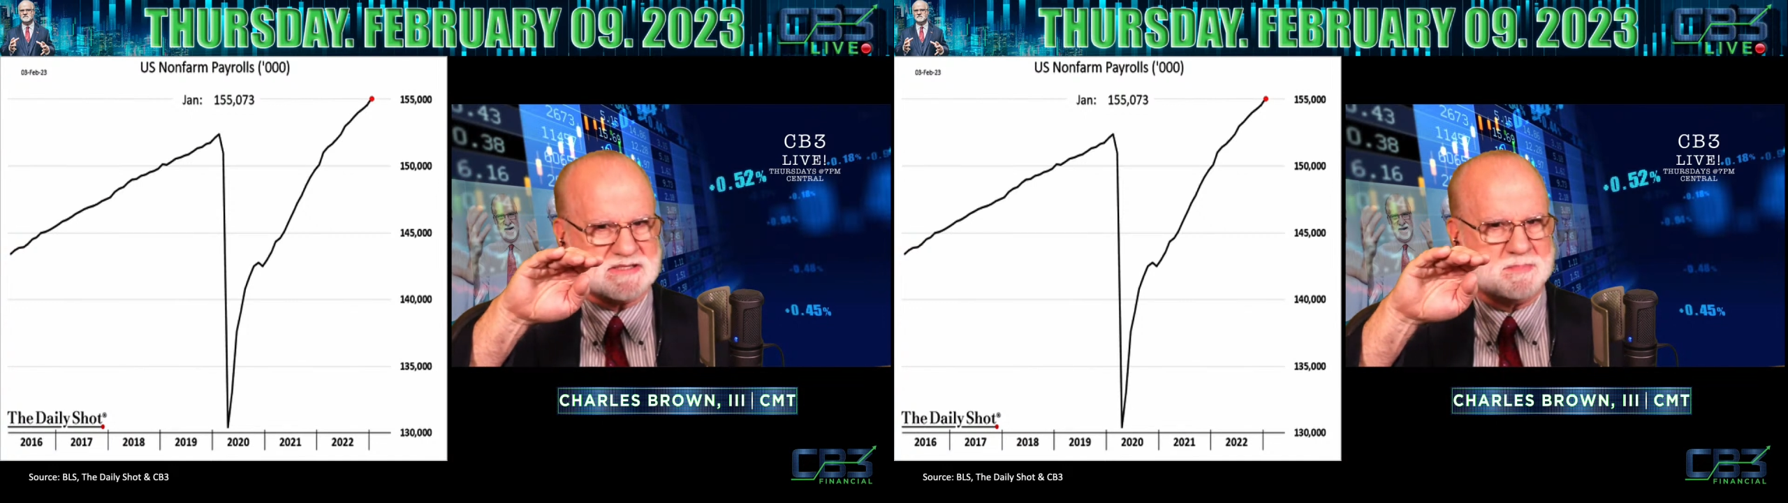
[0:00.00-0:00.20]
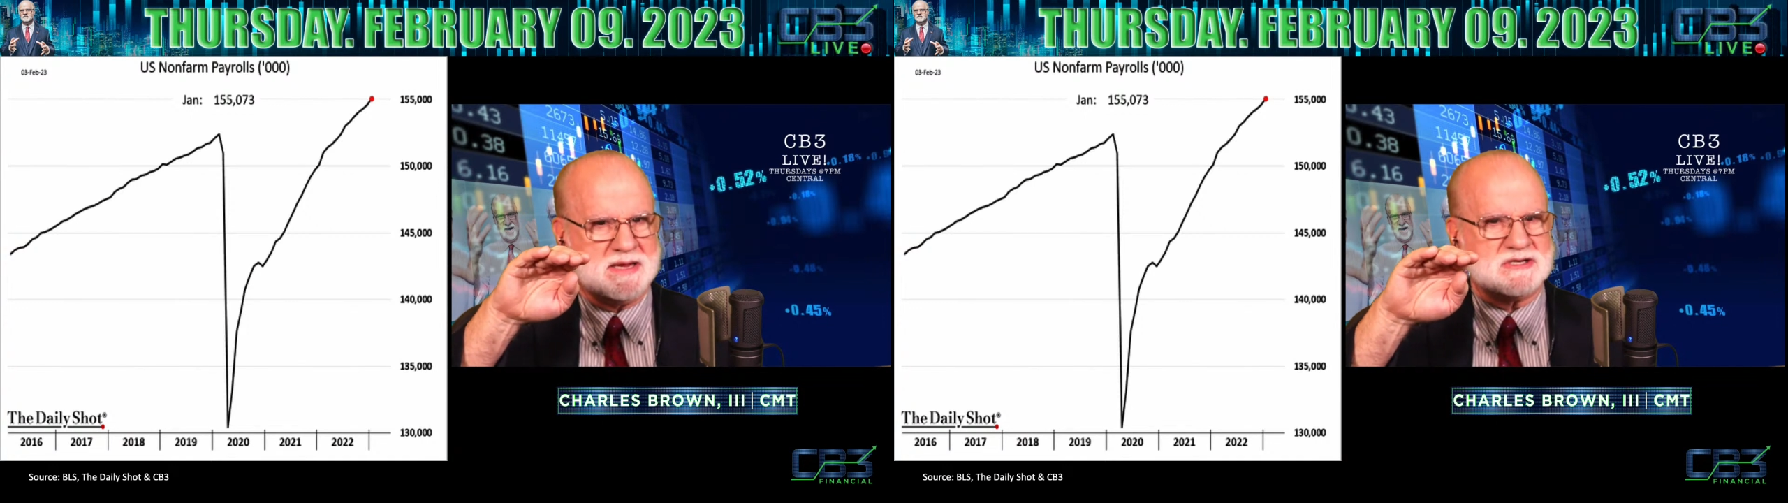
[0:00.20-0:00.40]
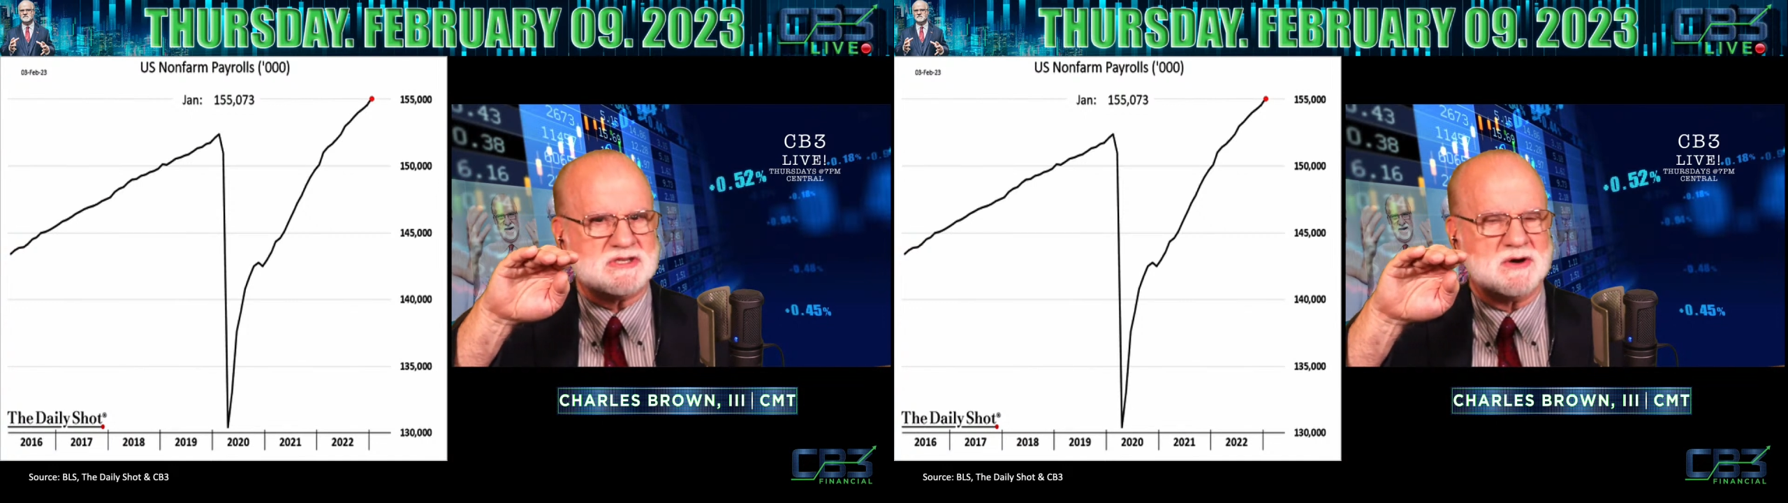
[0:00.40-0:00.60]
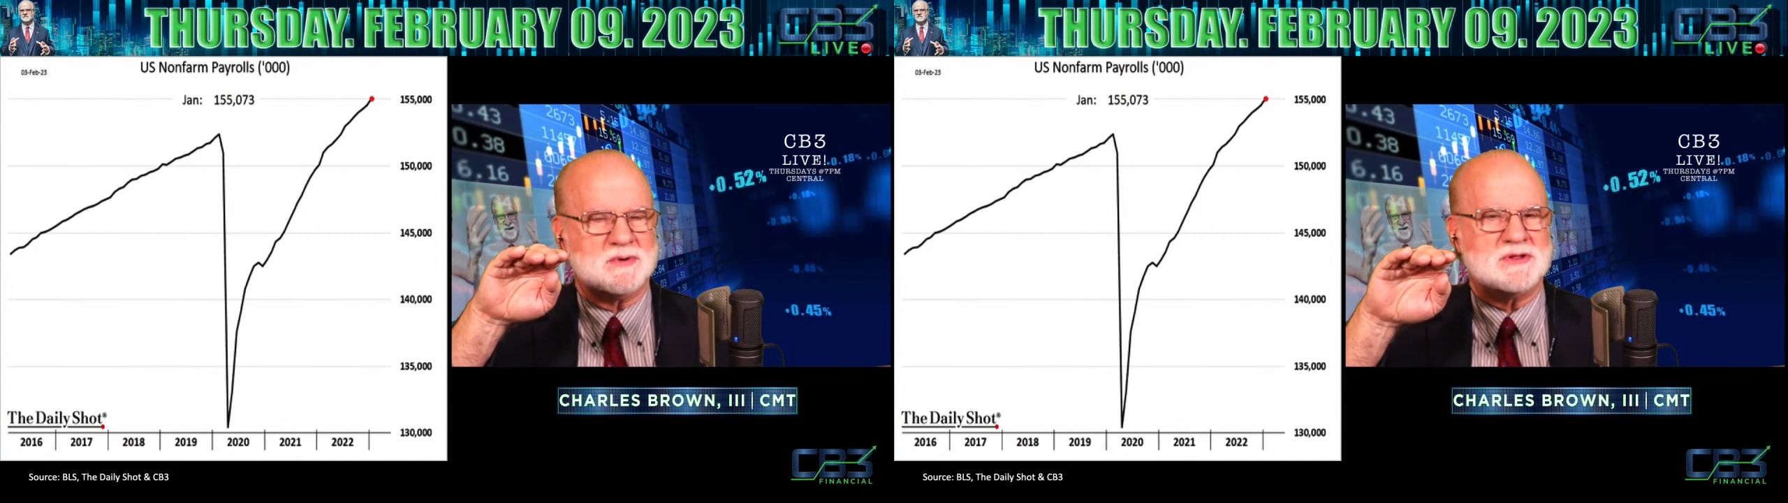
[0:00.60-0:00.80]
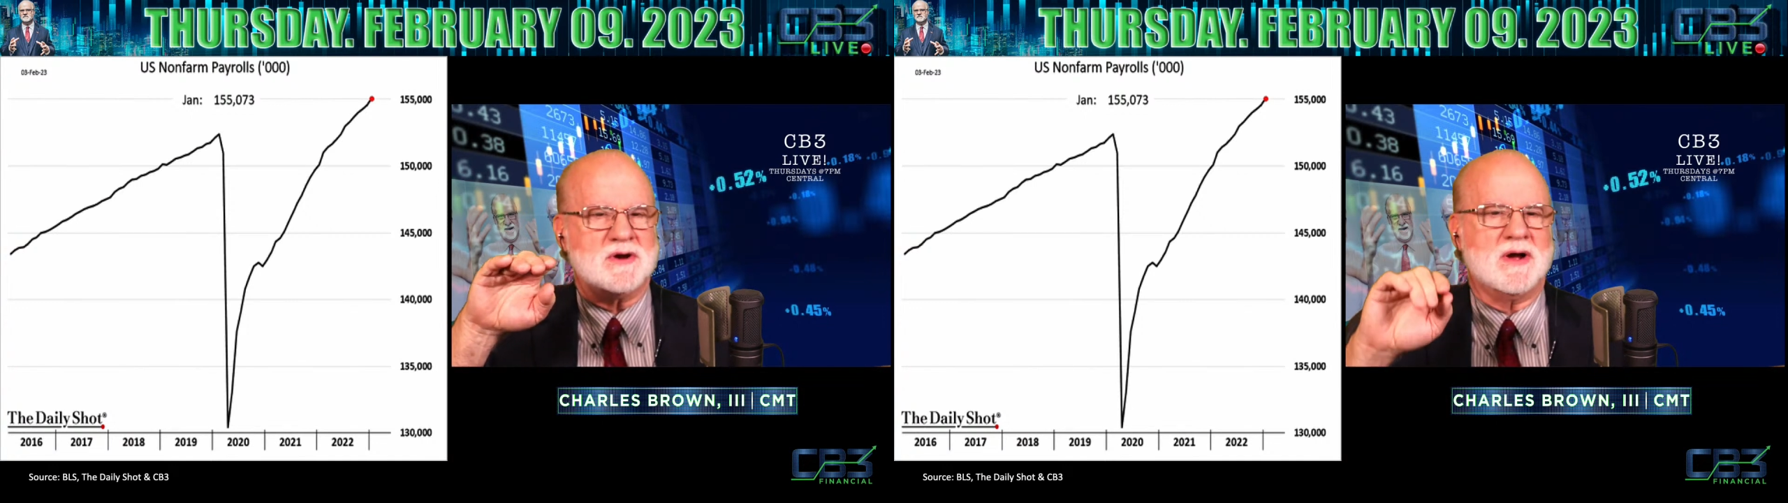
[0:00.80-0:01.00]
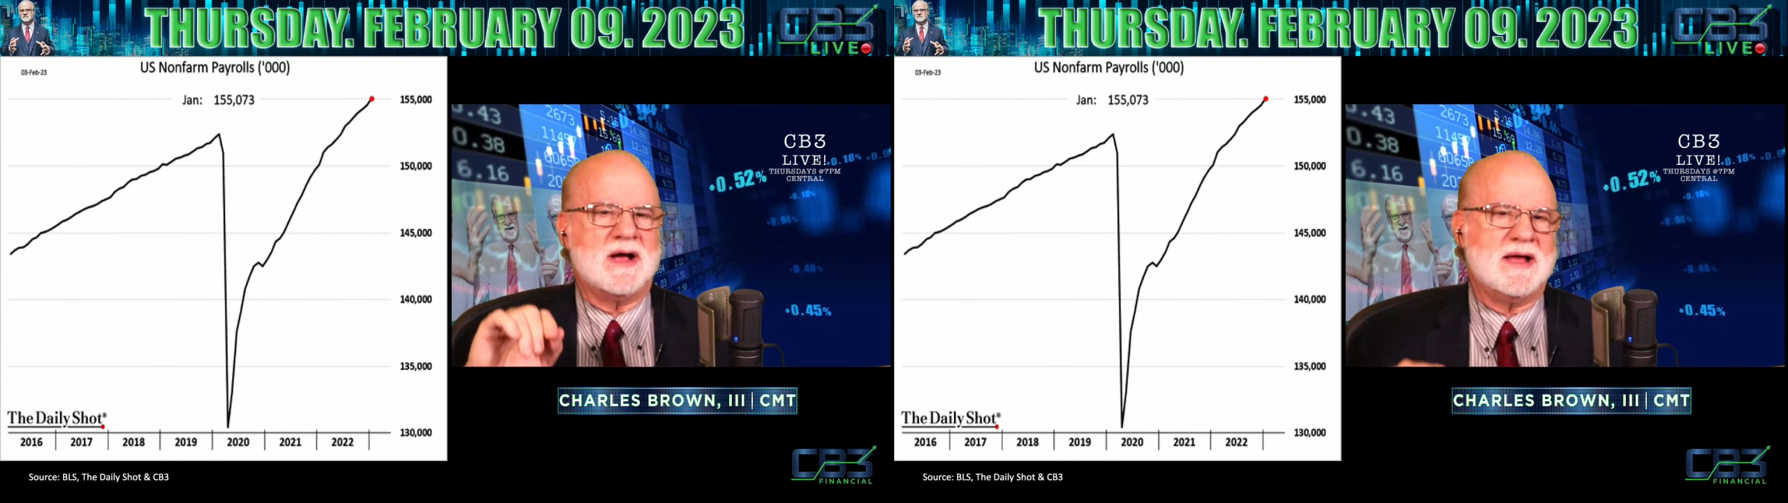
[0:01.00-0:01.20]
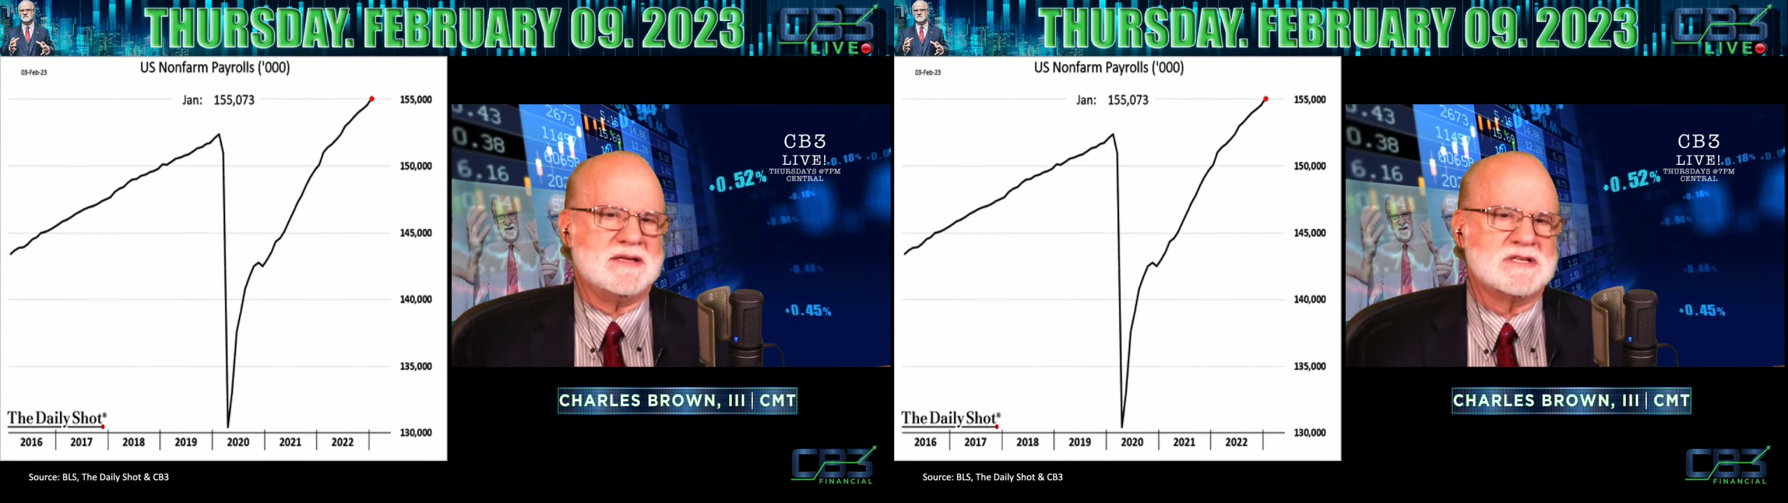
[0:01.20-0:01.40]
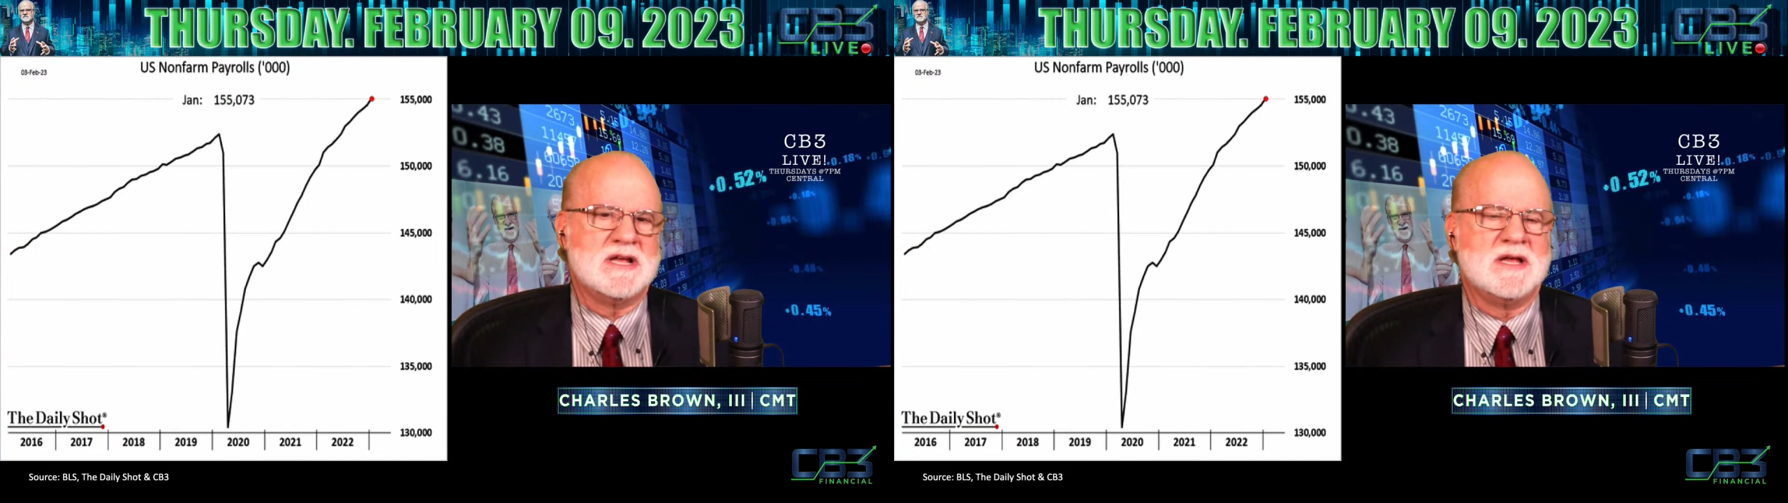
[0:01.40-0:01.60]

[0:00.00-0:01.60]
space there with your eyes.